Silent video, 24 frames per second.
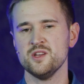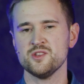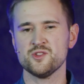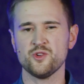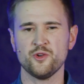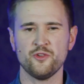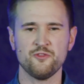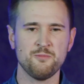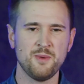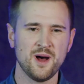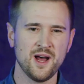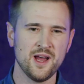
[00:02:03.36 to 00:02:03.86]

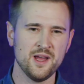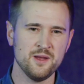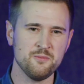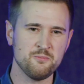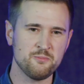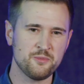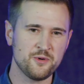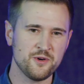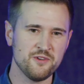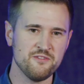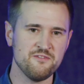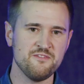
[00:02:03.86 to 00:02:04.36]
sort of by
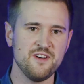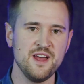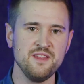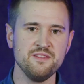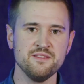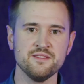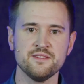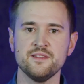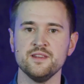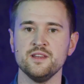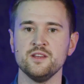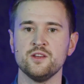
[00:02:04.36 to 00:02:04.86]

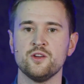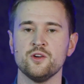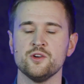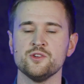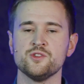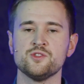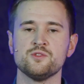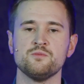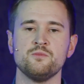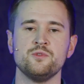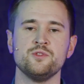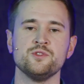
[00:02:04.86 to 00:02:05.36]
preventing
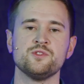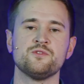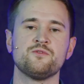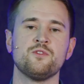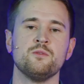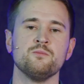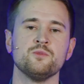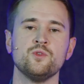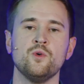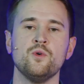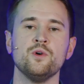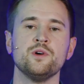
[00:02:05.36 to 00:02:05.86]
customers
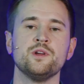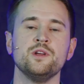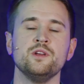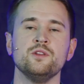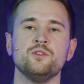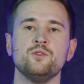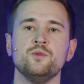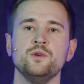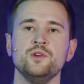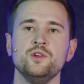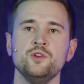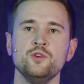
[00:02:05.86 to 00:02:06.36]
from
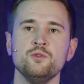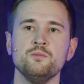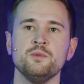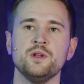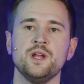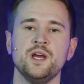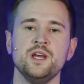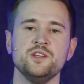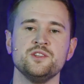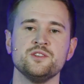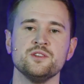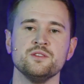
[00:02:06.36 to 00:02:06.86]
talking to a
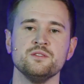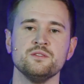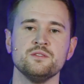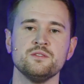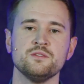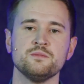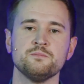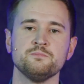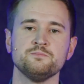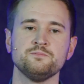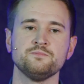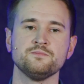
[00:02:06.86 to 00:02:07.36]
human
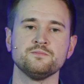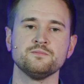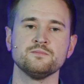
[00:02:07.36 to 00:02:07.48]
agent.